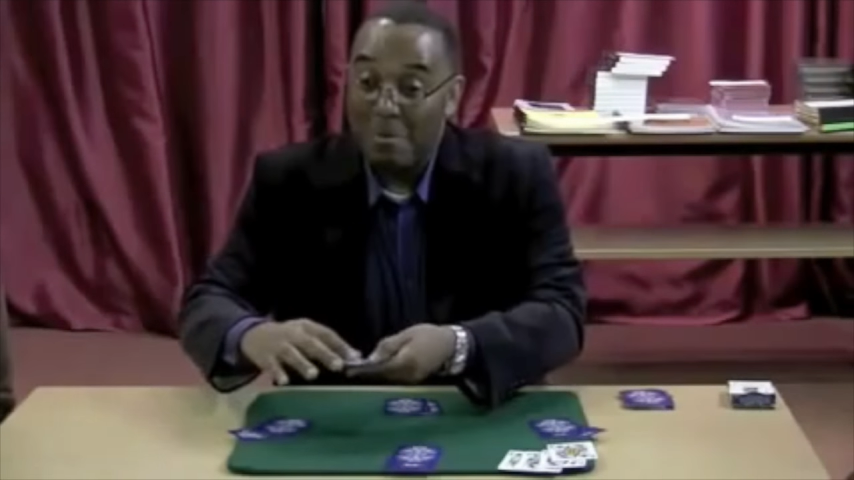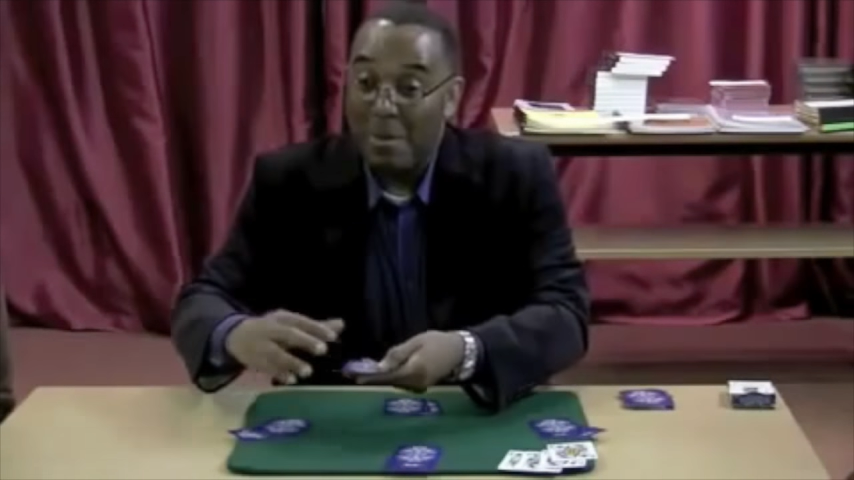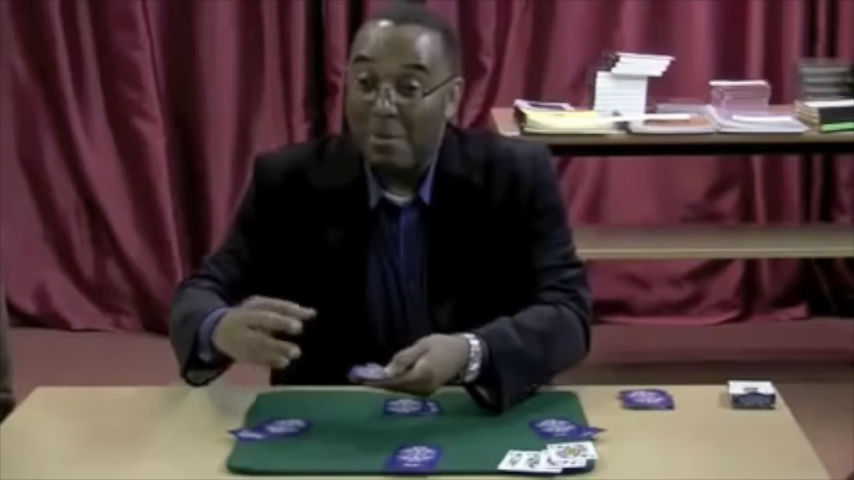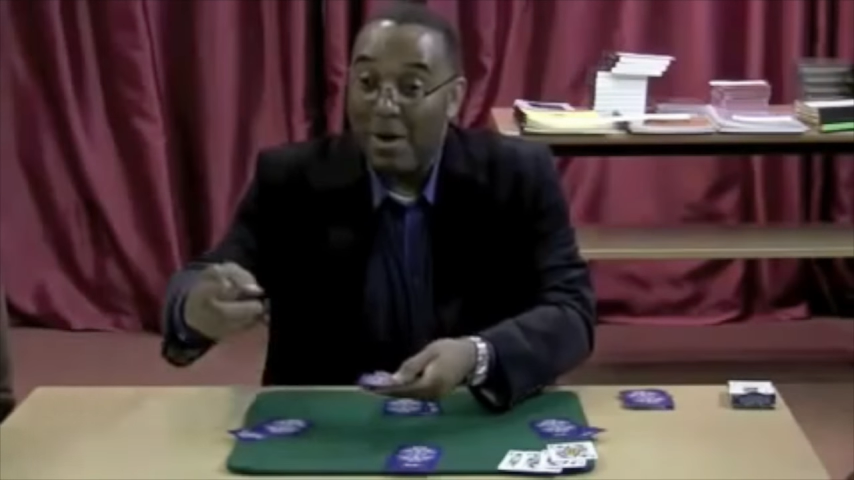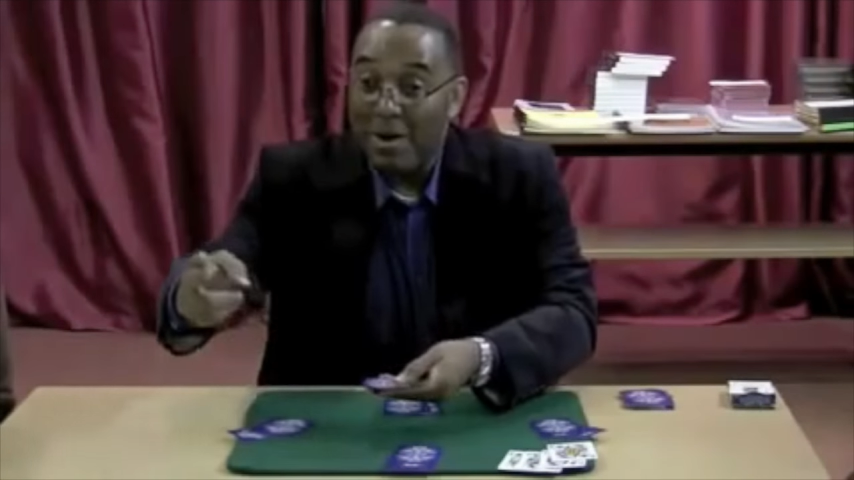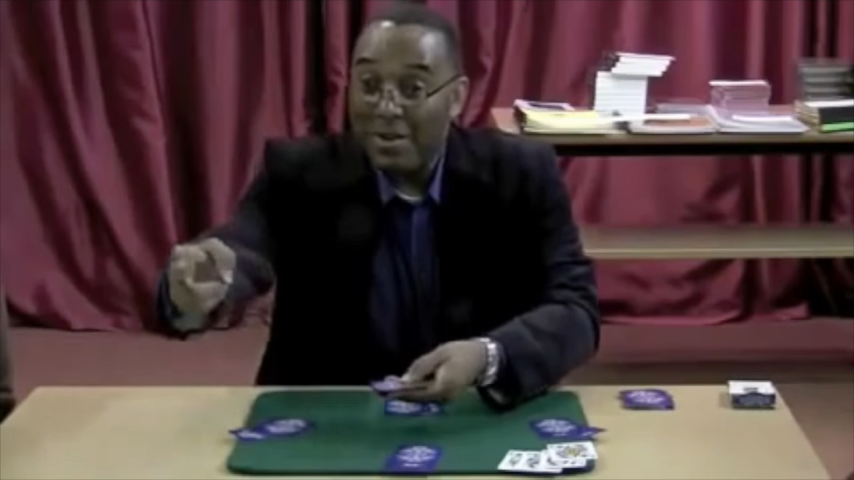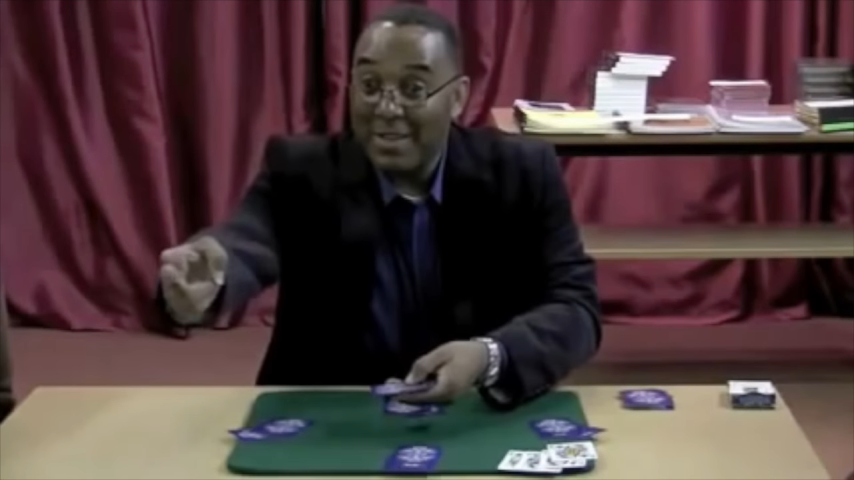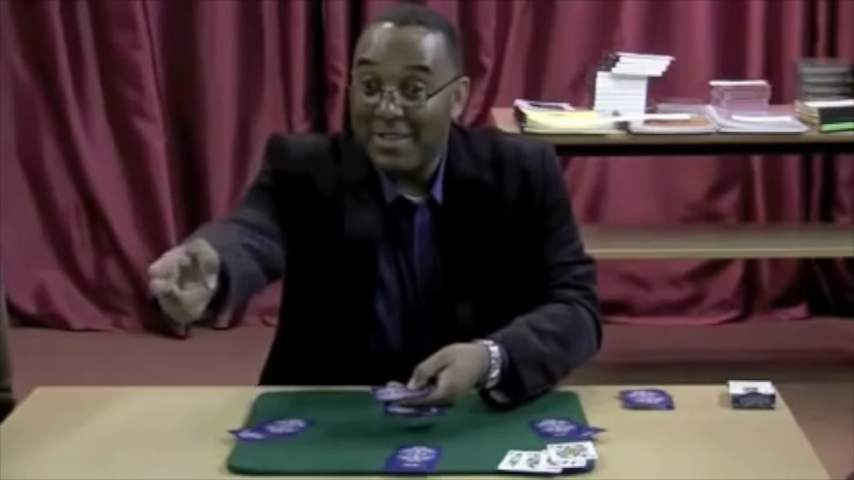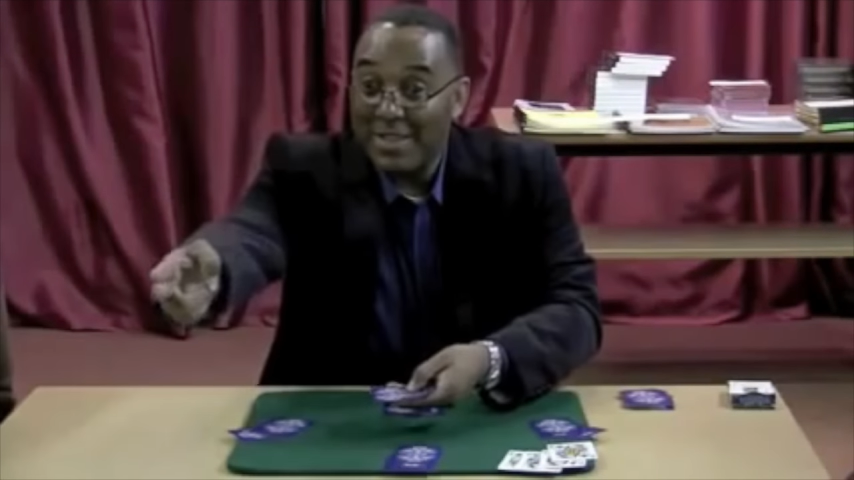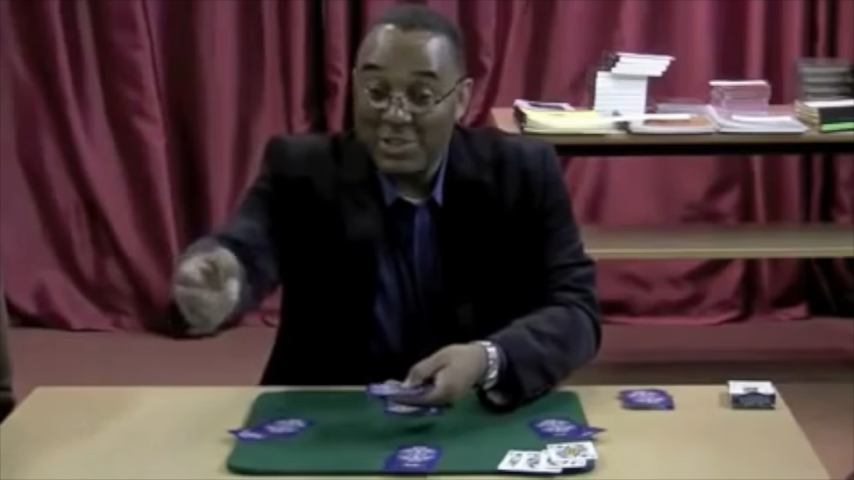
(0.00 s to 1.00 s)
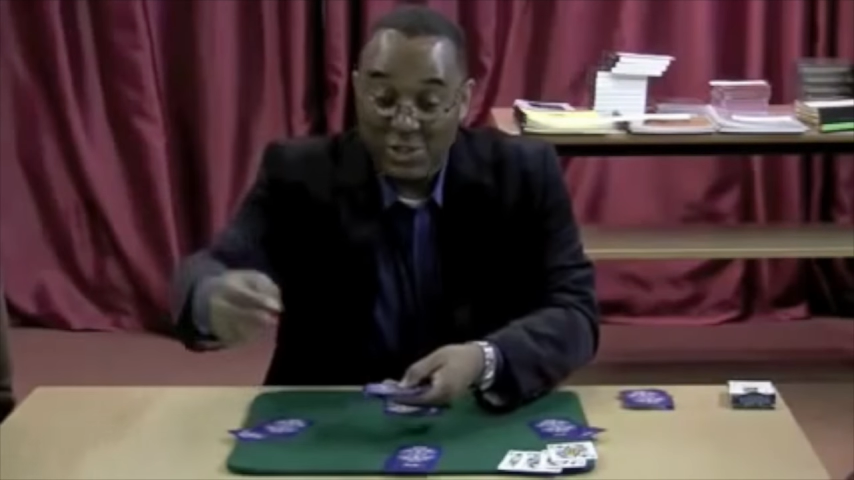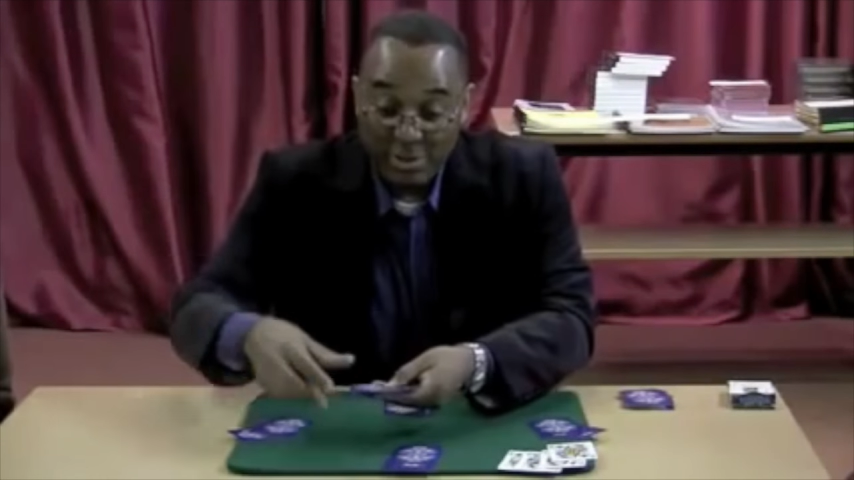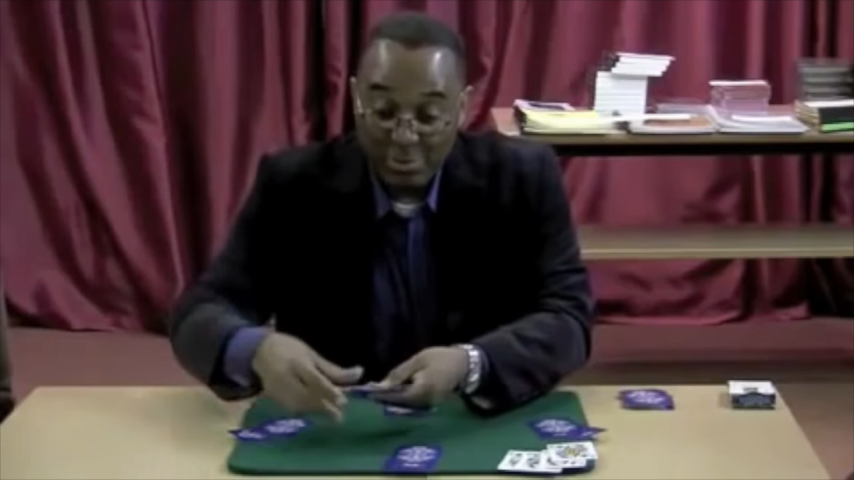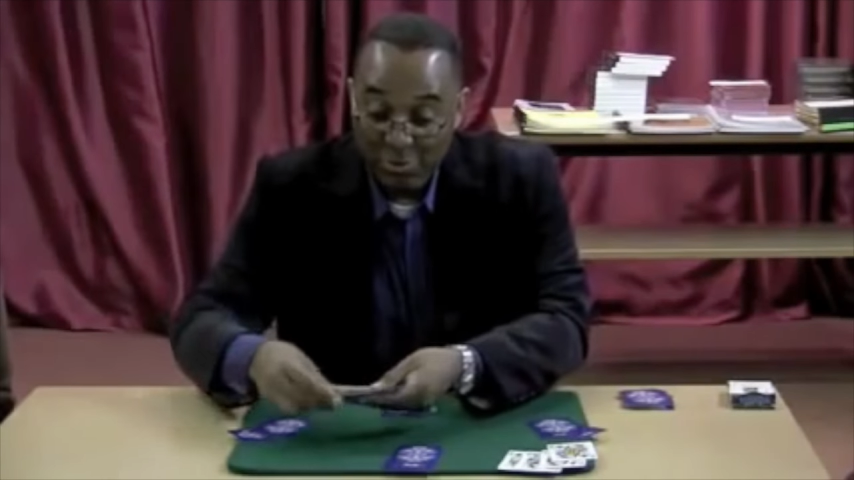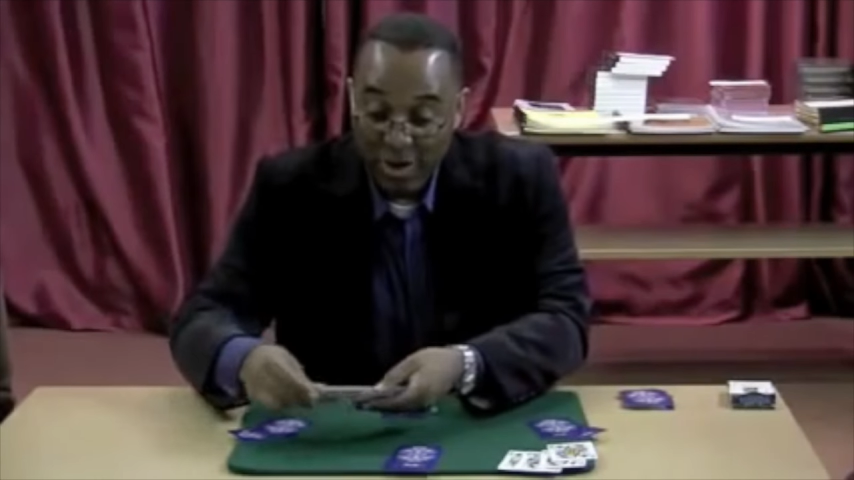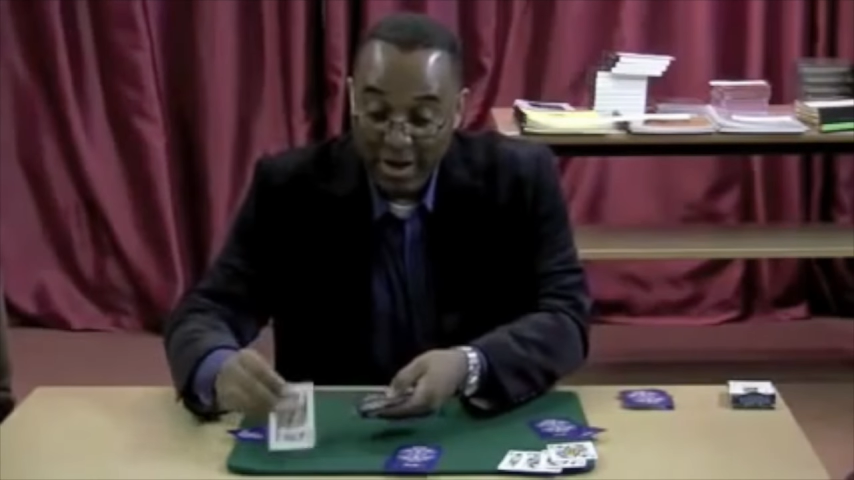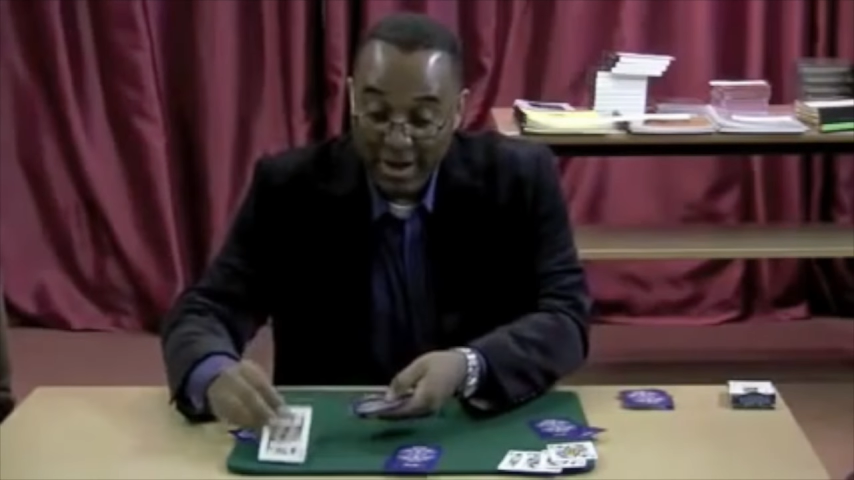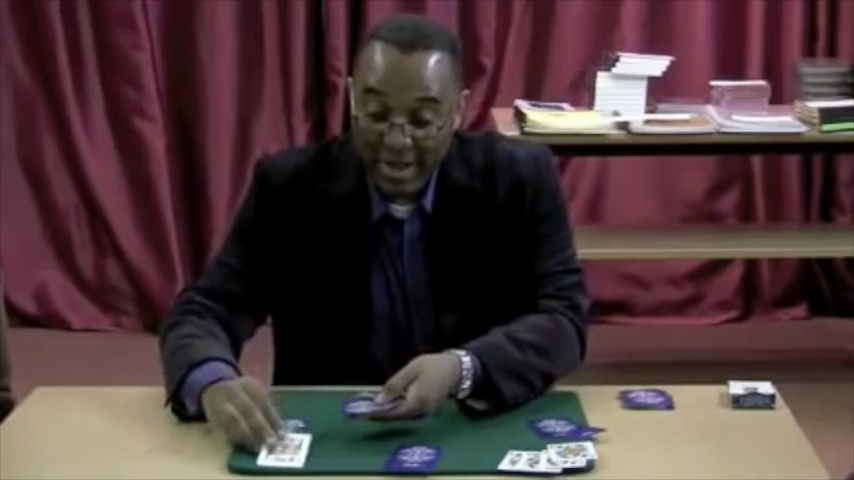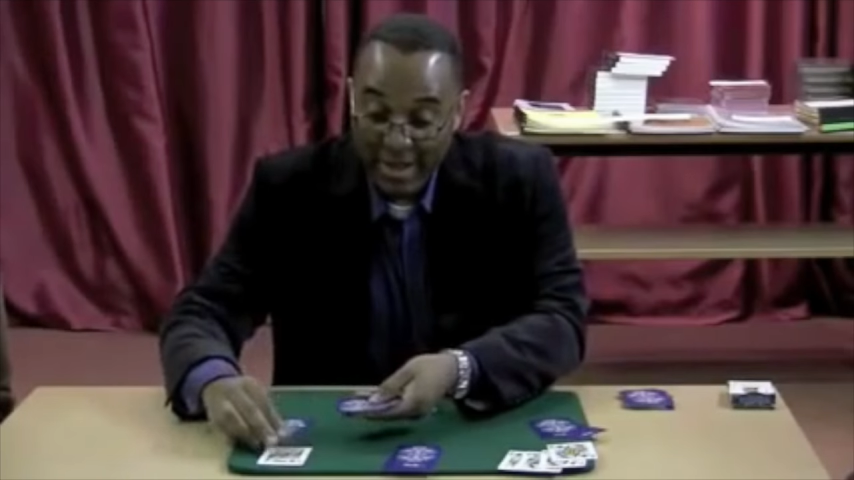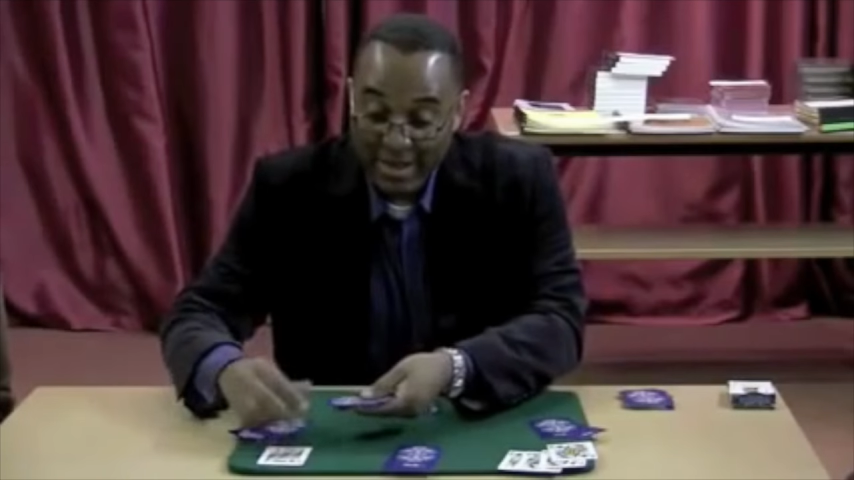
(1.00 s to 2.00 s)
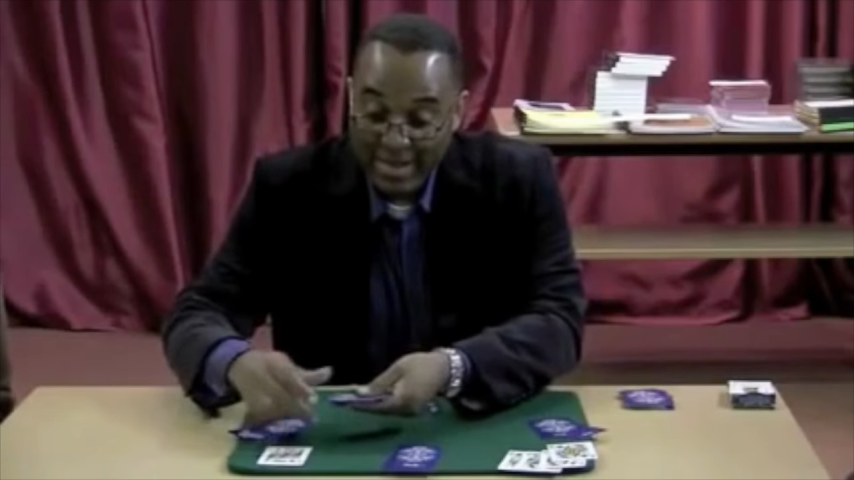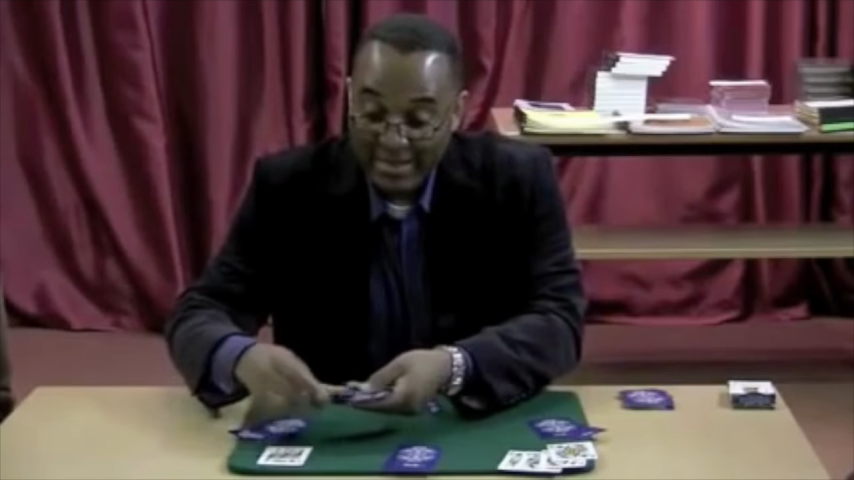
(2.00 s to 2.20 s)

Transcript: my partner is this gentleman right here.